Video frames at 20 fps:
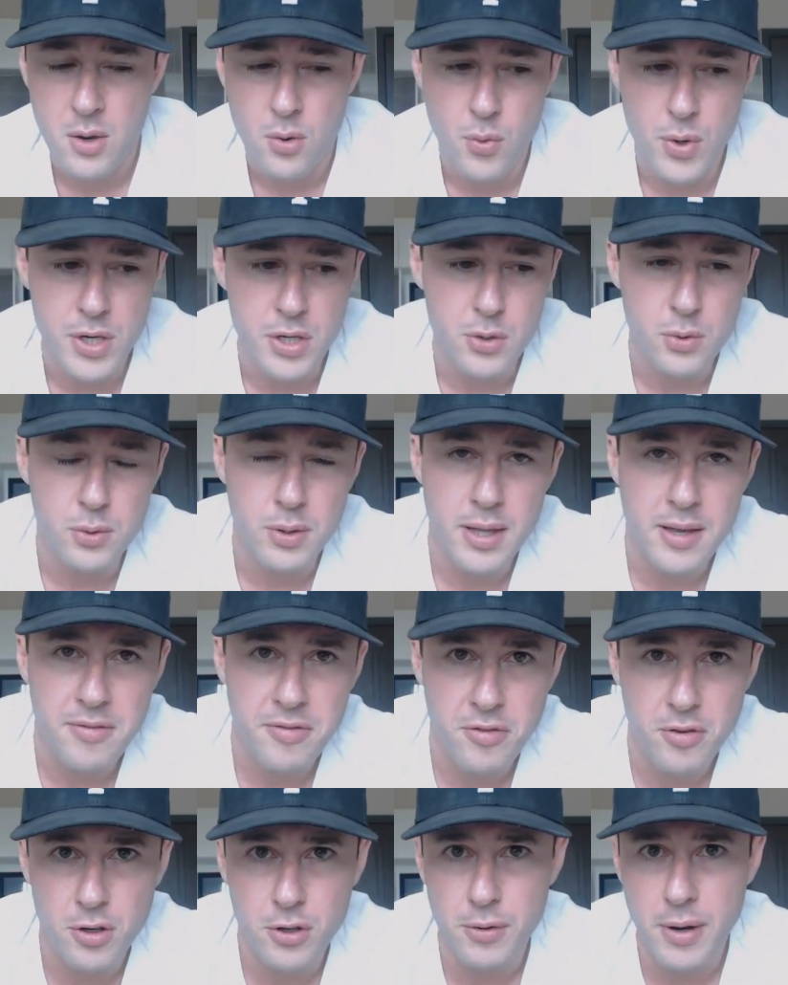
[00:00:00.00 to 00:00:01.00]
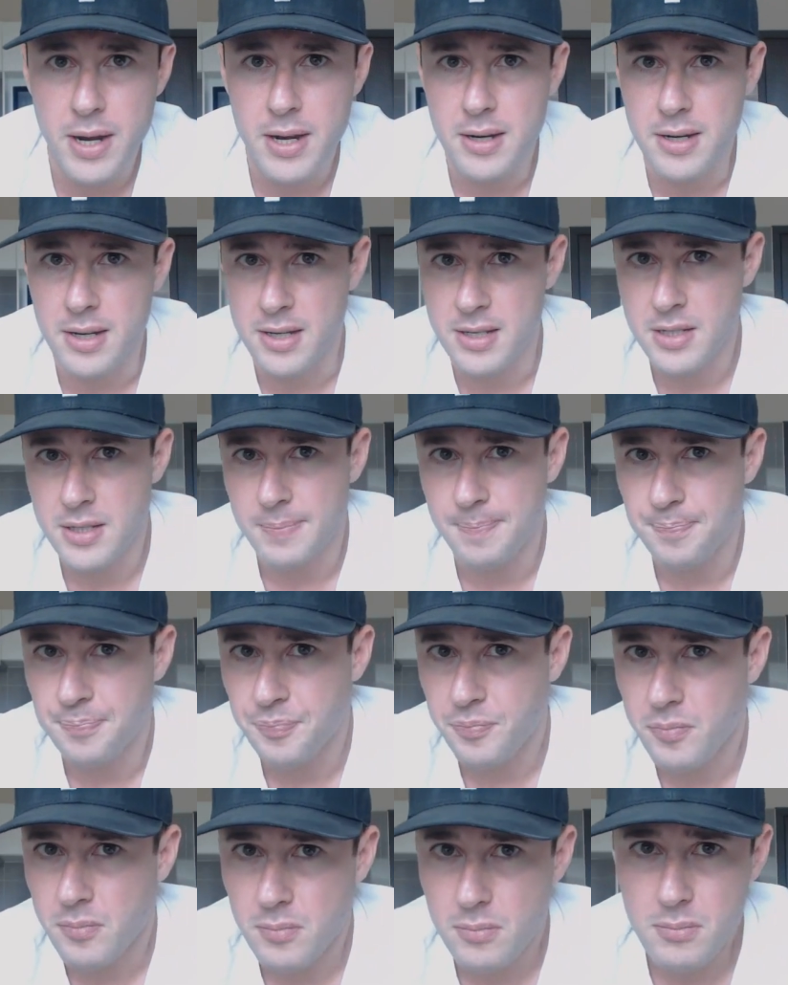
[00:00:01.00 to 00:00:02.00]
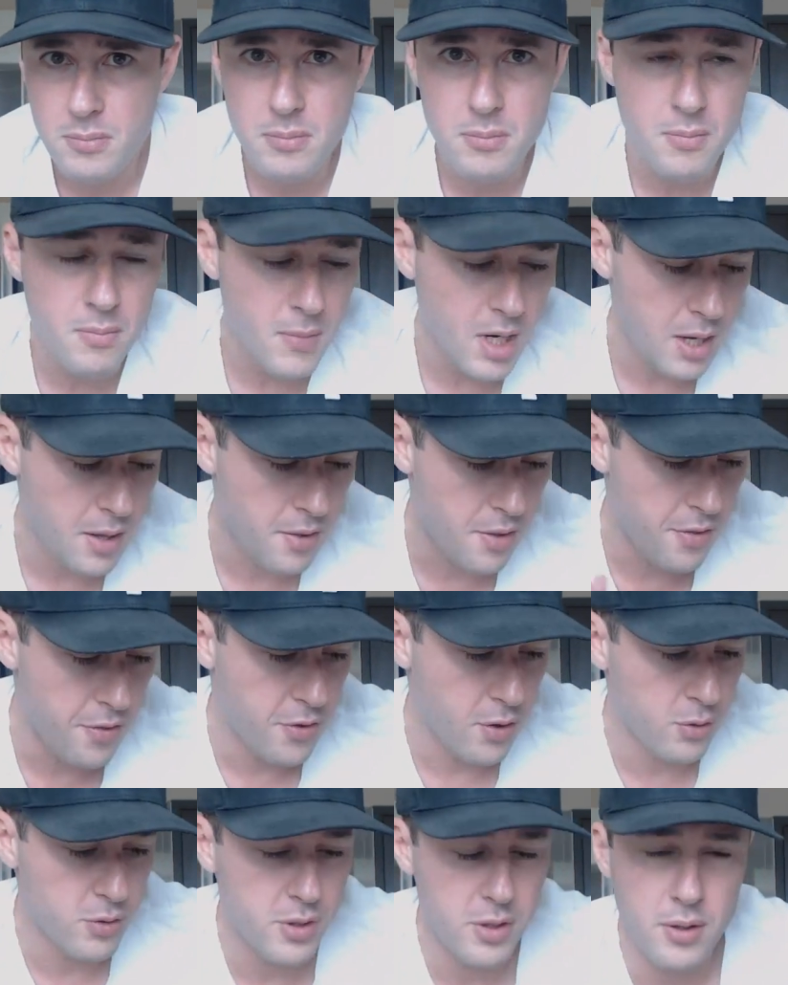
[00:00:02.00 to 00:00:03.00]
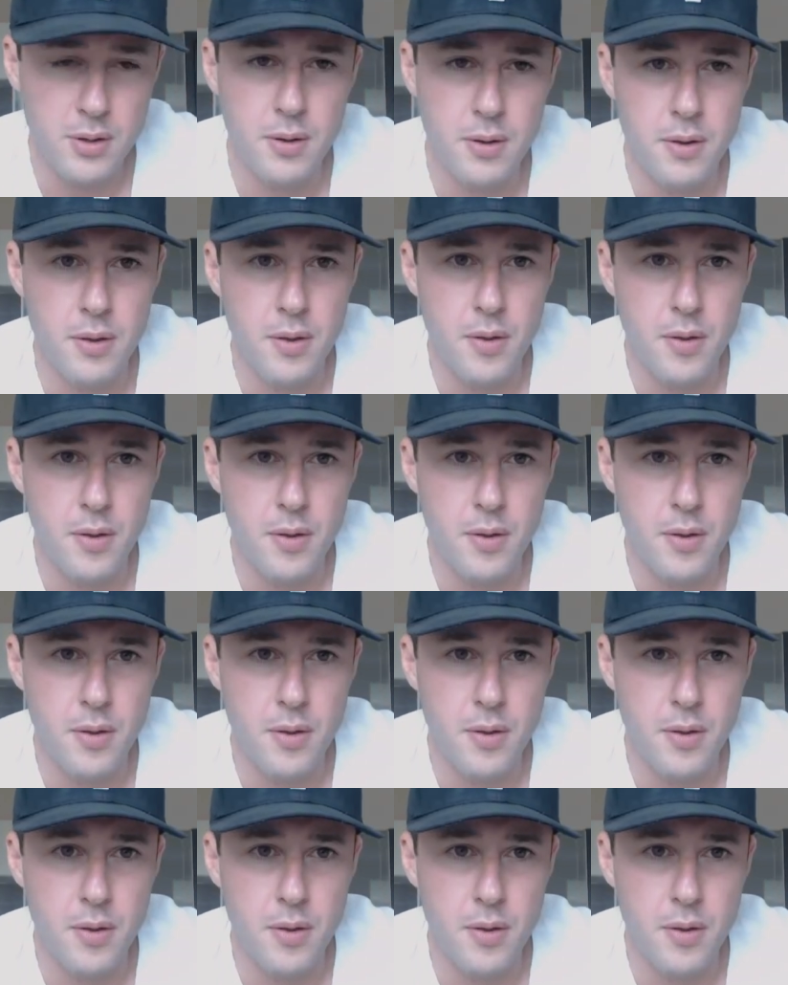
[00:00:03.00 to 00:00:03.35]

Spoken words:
When you live for greatness, those